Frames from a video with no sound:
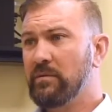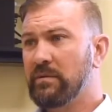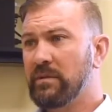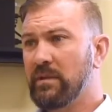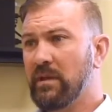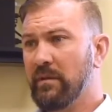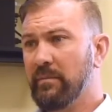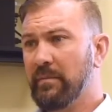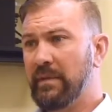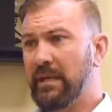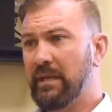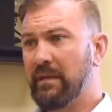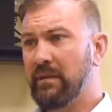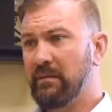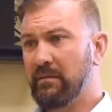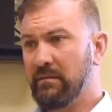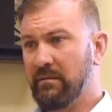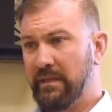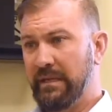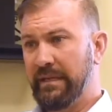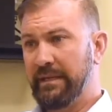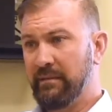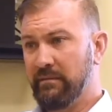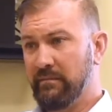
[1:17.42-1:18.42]
come
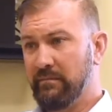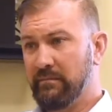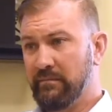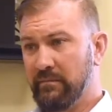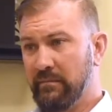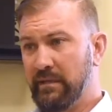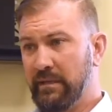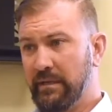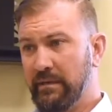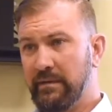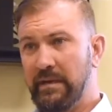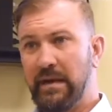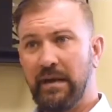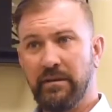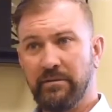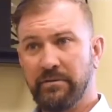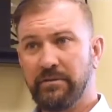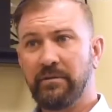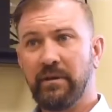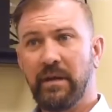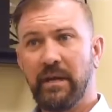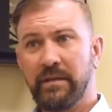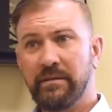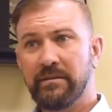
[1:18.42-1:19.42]
in dire
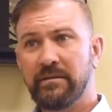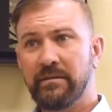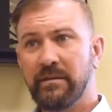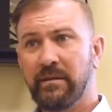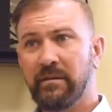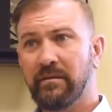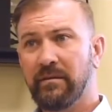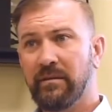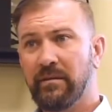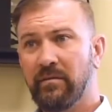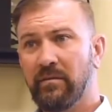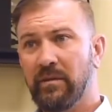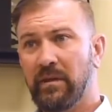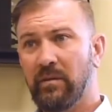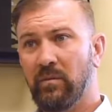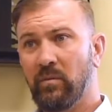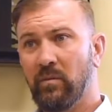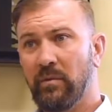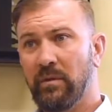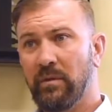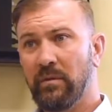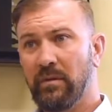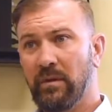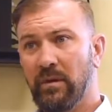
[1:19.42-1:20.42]
straits. They're at
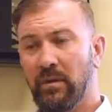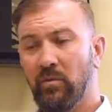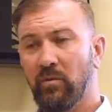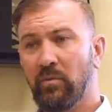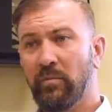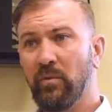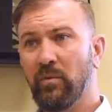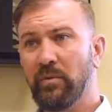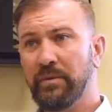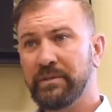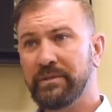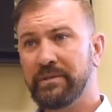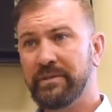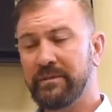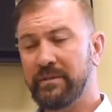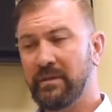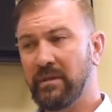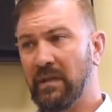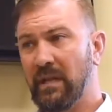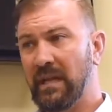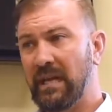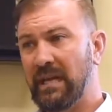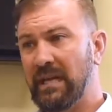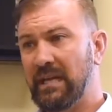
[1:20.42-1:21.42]
one of the lower points in
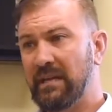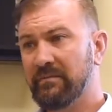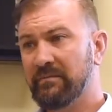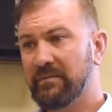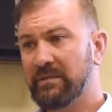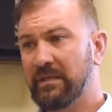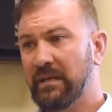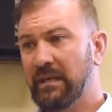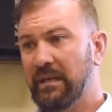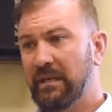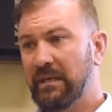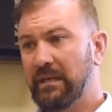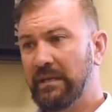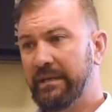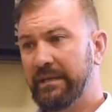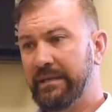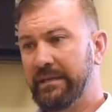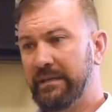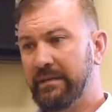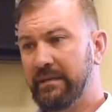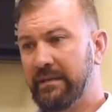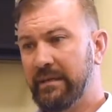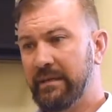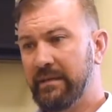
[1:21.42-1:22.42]
their lives,
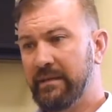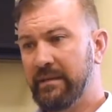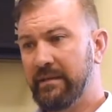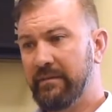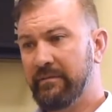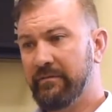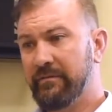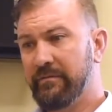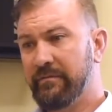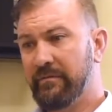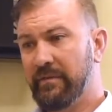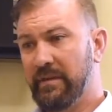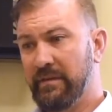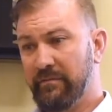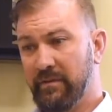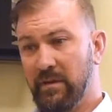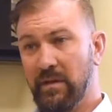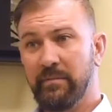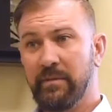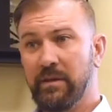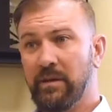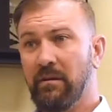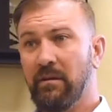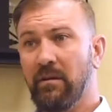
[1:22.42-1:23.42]
and they've
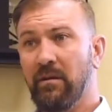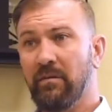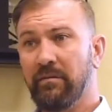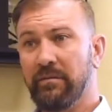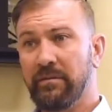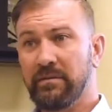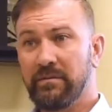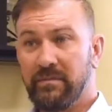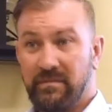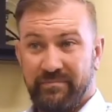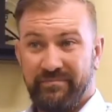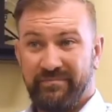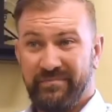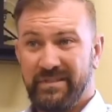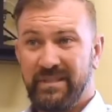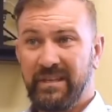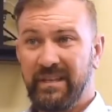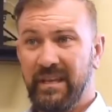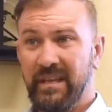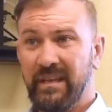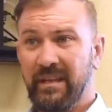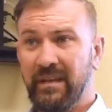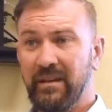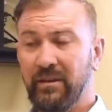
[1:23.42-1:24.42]
come in our office
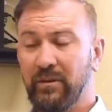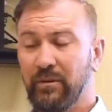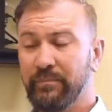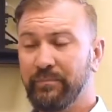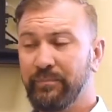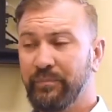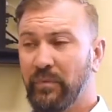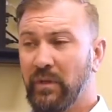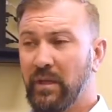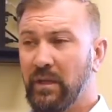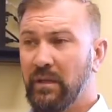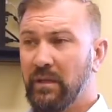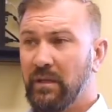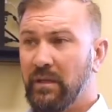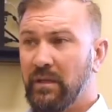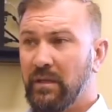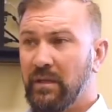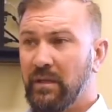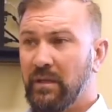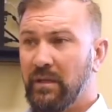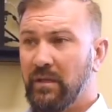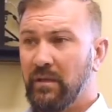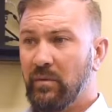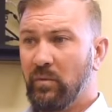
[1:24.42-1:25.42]
seeking help.
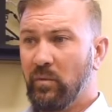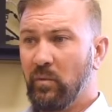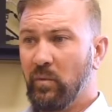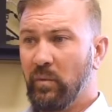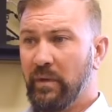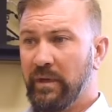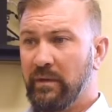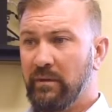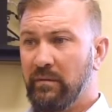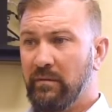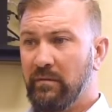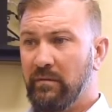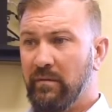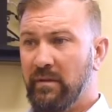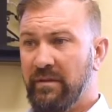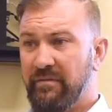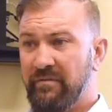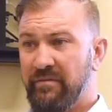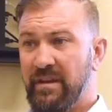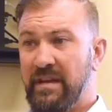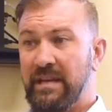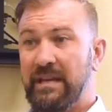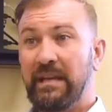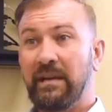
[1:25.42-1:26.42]
When they
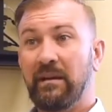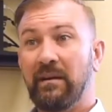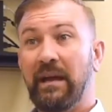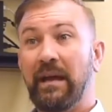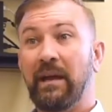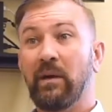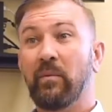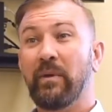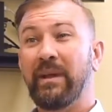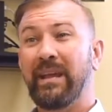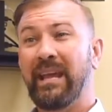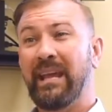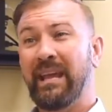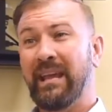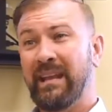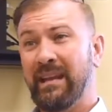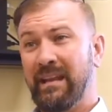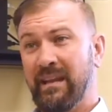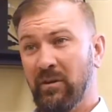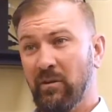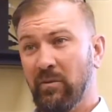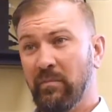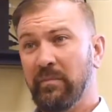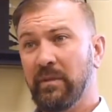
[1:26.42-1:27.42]
find out how we can
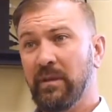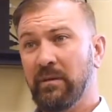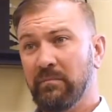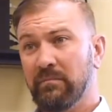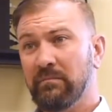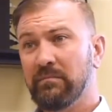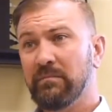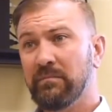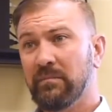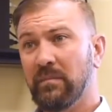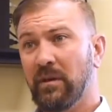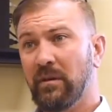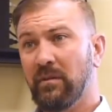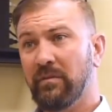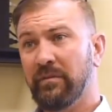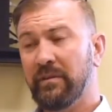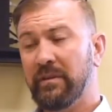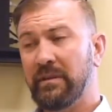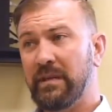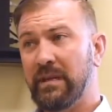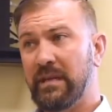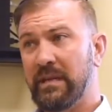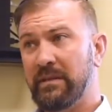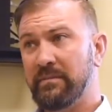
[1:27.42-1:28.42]
help them,
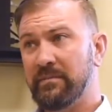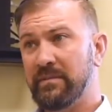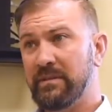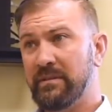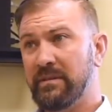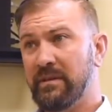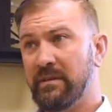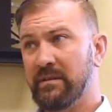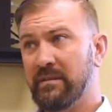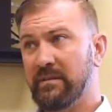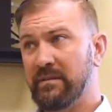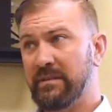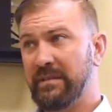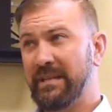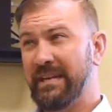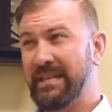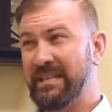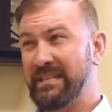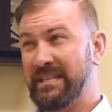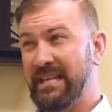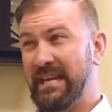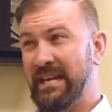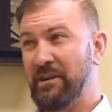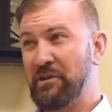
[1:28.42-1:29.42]
oftentimes there's the
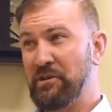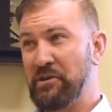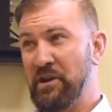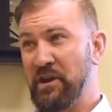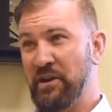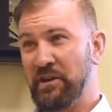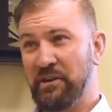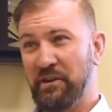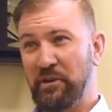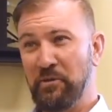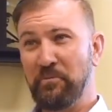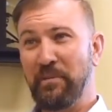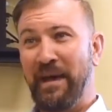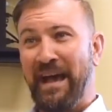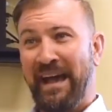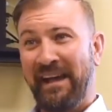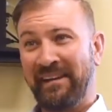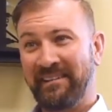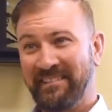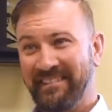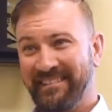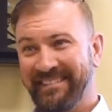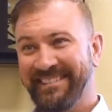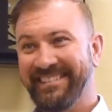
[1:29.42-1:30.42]
desire not to go
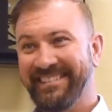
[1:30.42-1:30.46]
back.